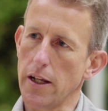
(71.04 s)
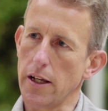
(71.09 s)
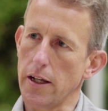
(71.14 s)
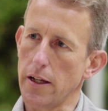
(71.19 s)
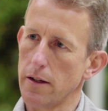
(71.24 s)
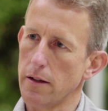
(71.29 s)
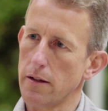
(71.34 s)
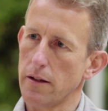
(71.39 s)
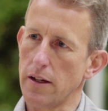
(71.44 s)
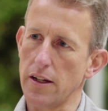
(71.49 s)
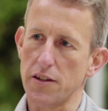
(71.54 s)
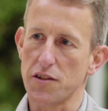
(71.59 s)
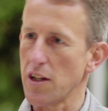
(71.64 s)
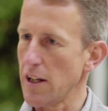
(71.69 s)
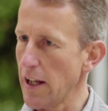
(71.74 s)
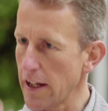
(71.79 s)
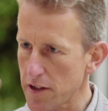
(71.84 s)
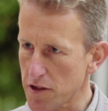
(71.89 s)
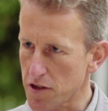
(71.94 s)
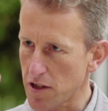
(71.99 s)
in it
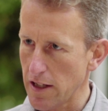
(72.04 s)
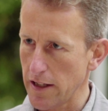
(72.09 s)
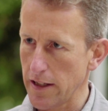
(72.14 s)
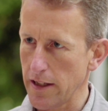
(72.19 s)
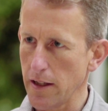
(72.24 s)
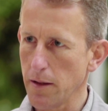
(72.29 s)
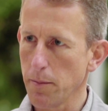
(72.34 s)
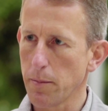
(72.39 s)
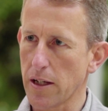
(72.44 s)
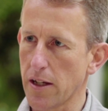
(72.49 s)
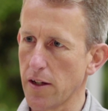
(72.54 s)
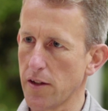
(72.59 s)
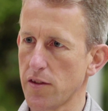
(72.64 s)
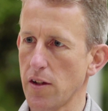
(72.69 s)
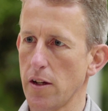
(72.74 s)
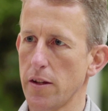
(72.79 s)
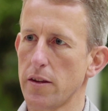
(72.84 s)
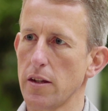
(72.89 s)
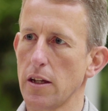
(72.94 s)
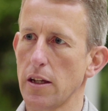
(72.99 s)
intellectually
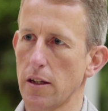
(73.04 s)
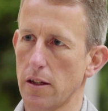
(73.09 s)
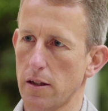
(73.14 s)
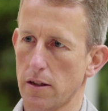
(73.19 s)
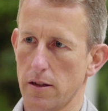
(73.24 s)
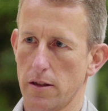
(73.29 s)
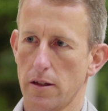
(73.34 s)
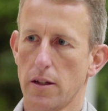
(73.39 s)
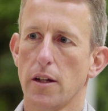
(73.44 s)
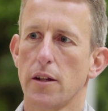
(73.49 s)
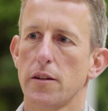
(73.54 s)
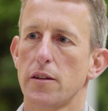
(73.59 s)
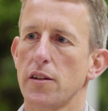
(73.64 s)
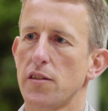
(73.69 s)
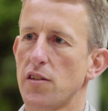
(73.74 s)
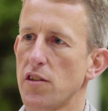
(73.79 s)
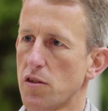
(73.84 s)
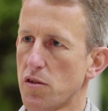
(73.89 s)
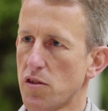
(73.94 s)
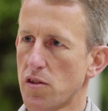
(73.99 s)
because I think
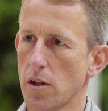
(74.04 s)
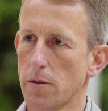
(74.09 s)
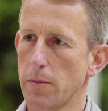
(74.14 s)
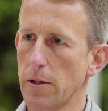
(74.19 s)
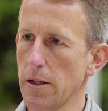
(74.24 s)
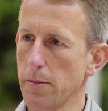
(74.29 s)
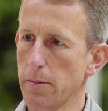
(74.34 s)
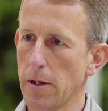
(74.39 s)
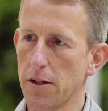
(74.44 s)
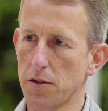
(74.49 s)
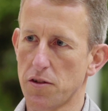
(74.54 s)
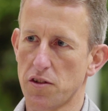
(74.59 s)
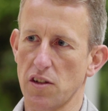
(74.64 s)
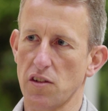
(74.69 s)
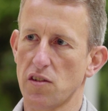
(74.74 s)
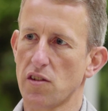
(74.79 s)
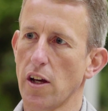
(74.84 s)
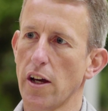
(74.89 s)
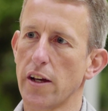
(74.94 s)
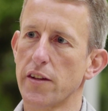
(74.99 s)
this is some of the most
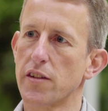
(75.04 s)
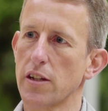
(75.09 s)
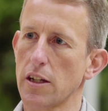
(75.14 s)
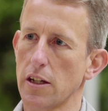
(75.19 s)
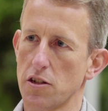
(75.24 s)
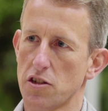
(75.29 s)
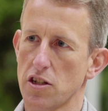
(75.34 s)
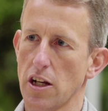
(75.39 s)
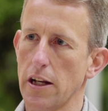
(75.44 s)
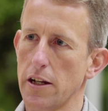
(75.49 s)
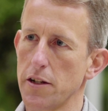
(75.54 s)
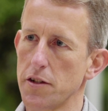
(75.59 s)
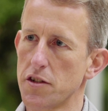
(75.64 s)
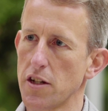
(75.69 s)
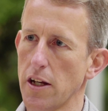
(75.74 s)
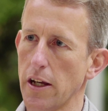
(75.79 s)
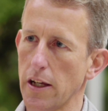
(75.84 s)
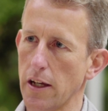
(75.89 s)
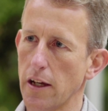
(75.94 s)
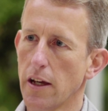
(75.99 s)
exciting and
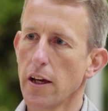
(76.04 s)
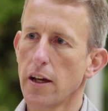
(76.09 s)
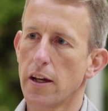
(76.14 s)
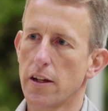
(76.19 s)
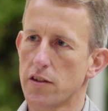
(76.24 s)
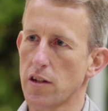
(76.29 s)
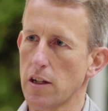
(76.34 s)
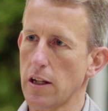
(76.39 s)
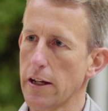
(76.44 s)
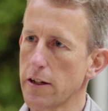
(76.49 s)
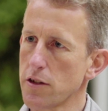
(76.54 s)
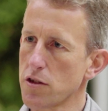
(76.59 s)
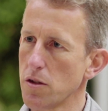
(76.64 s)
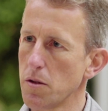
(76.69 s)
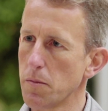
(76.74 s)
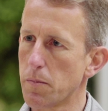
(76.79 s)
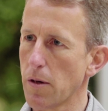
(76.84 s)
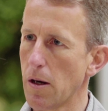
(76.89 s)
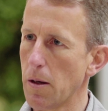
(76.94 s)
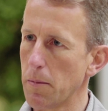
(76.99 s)
challenging
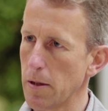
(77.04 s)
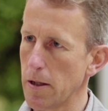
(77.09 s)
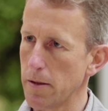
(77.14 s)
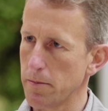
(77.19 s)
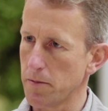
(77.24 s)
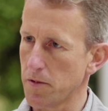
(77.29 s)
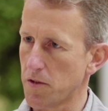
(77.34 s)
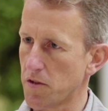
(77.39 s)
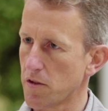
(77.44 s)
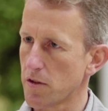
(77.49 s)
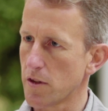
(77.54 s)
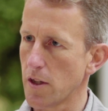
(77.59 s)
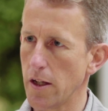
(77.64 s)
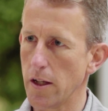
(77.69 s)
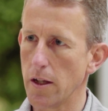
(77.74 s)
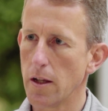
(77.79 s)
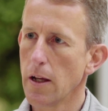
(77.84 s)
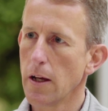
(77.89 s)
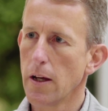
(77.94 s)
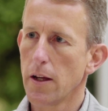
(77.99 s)
intellectual problems
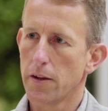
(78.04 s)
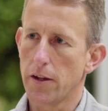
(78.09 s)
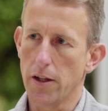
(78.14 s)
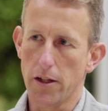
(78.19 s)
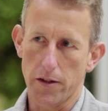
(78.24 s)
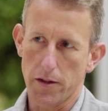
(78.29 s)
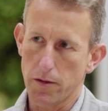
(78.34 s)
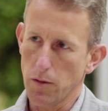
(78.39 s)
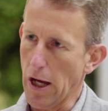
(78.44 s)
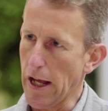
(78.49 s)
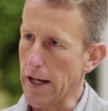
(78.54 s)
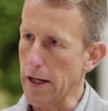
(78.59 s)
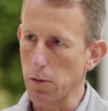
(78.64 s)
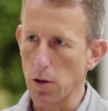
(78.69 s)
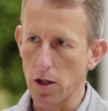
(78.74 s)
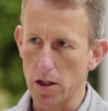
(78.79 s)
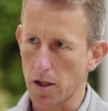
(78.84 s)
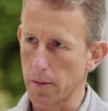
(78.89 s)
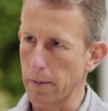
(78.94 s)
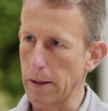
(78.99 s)
that
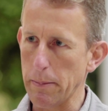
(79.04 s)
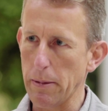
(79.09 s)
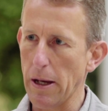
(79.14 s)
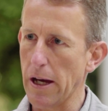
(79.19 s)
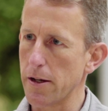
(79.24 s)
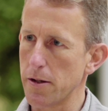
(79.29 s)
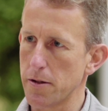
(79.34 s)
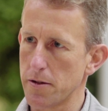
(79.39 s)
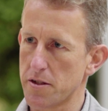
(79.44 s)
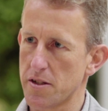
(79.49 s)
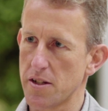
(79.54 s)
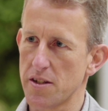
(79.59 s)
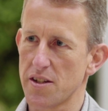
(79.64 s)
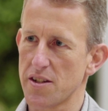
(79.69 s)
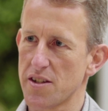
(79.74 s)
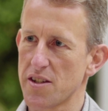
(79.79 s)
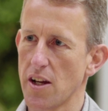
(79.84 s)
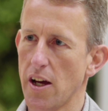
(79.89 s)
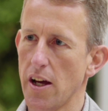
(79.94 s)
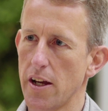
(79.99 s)
anyone could be posed
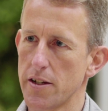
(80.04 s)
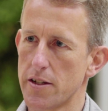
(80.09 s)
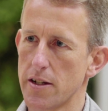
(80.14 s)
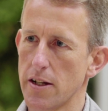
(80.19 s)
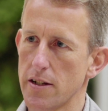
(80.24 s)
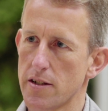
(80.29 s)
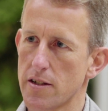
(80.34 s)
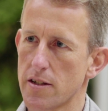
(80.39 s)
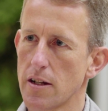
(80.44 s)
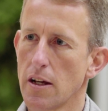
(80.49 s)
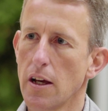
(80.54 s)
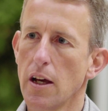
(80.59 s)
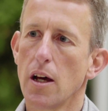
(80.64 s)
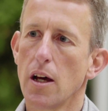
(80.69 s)
as a scientist.